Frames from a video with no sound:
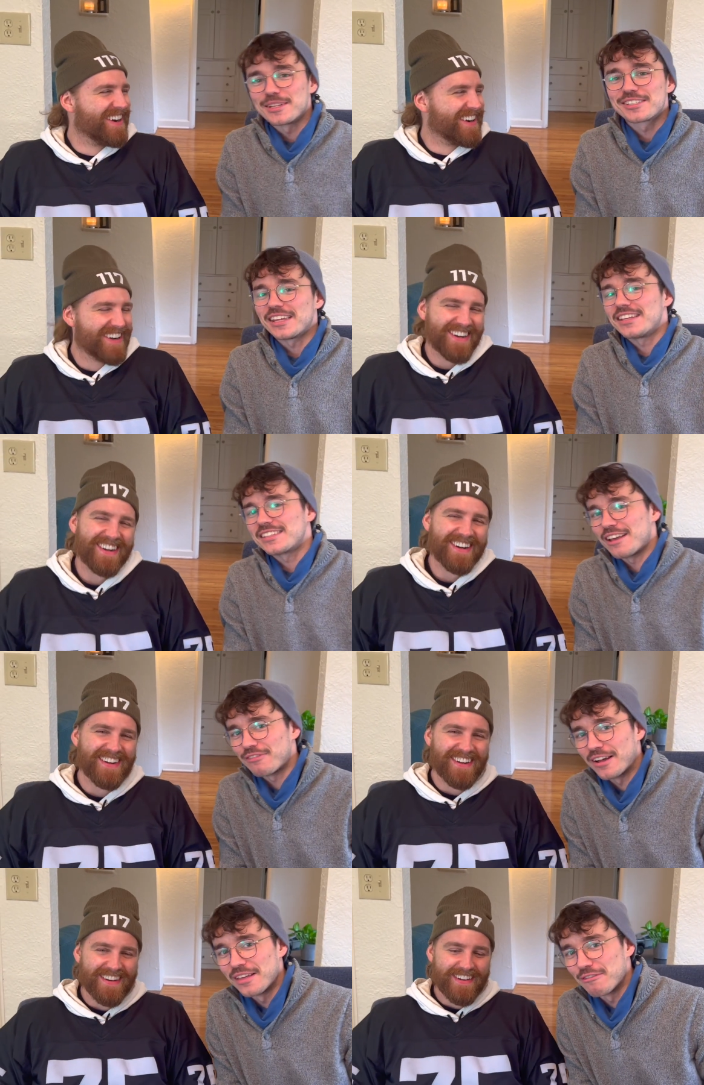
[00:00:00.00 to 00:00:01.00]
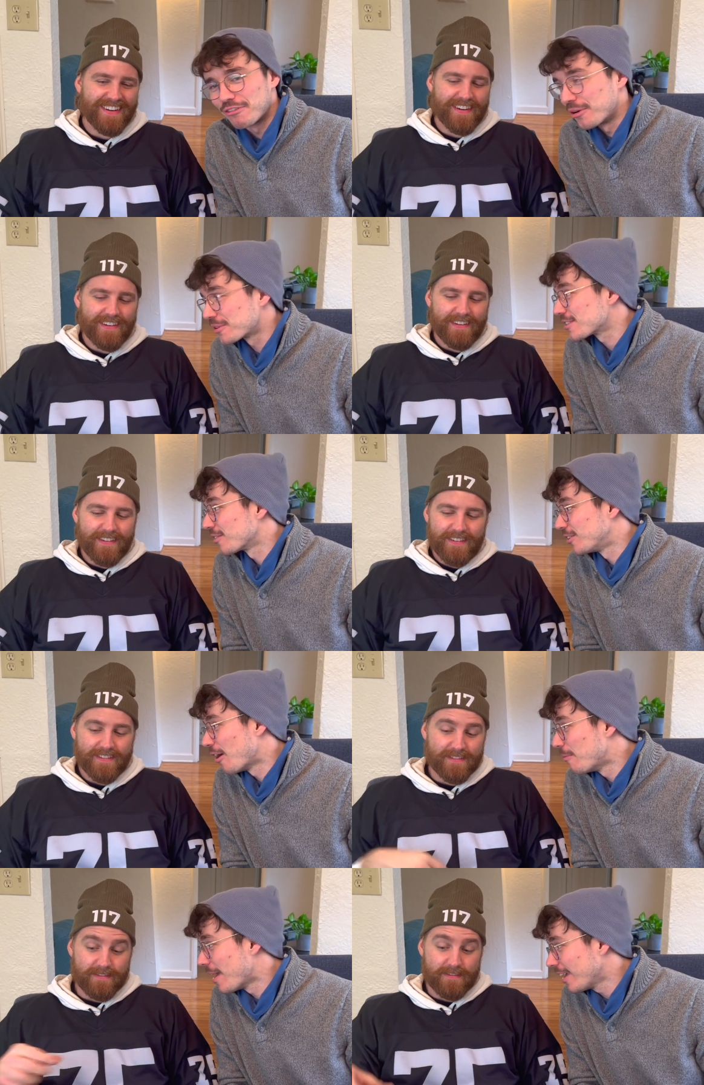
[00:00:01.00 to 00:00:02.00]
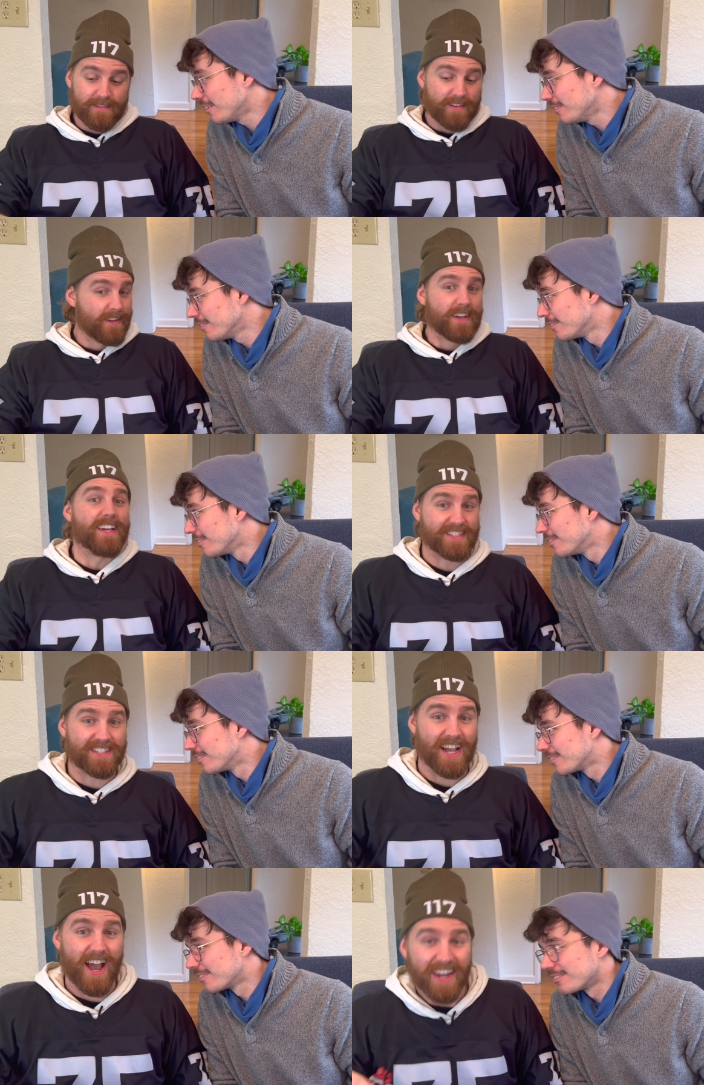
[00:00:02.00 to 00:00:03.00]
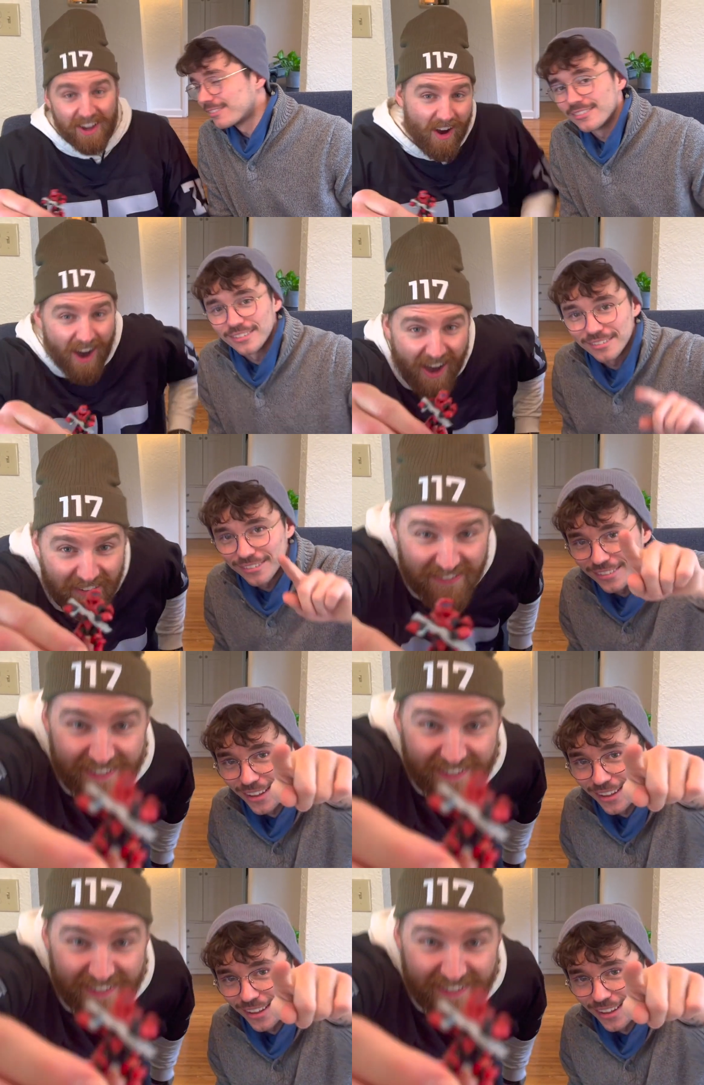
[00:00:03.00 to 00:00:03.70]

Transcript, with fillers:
Speaker 1: Stay safe out there, folks. The Domain is signing off.